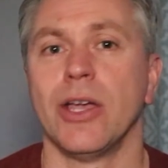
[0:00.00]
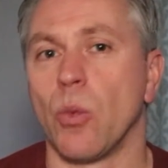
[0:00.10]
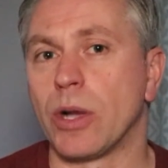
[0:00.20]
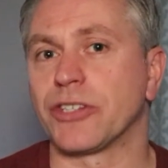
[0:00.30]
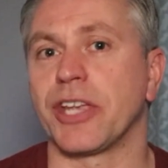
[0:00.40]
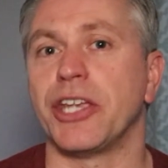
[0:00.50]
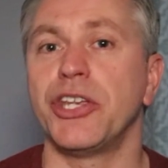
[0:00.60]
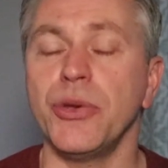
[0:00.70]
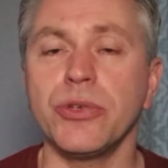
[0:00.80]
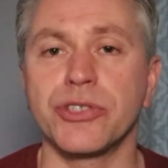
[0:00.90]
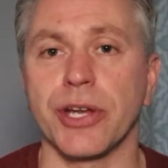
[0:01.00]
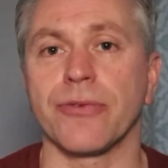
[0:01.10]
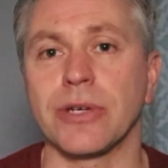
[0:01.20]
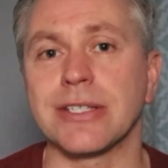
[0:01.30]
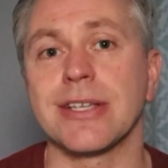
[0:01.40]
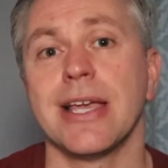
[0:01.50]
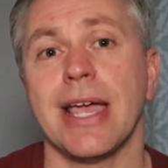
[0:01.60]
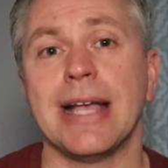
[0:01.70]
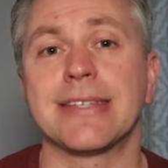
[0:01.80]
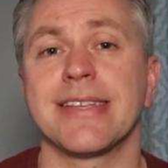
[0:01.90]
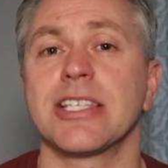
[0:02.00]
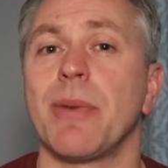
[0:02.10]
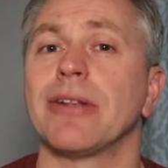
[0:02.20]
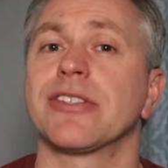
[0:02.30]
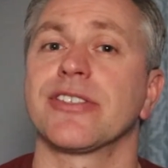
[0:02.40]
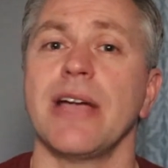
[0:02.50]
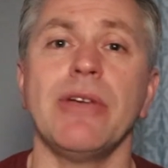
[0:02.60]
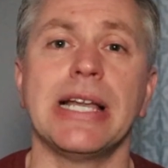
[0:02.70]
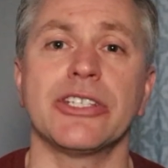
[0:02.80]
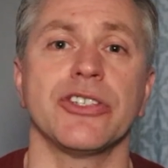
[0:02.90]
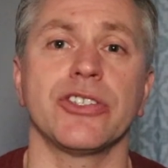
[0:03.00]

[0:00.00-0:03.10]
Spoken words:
which is a huge difference and sits about 7 inches